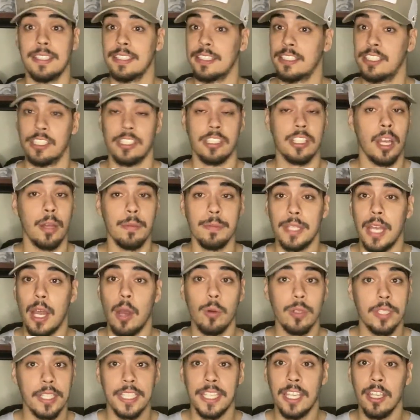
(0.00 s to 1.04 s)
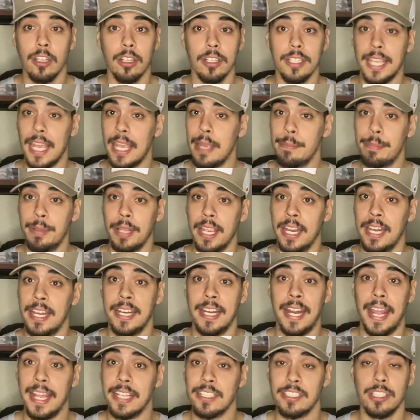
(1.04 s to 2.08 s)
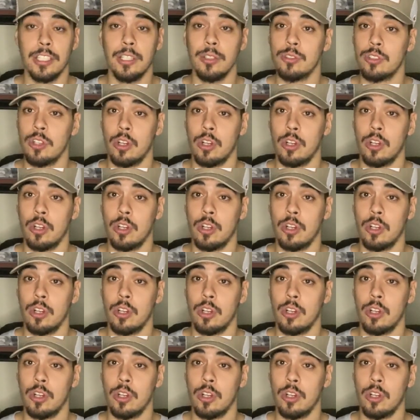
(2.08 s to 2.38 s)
just comes out with a killer game plan and executes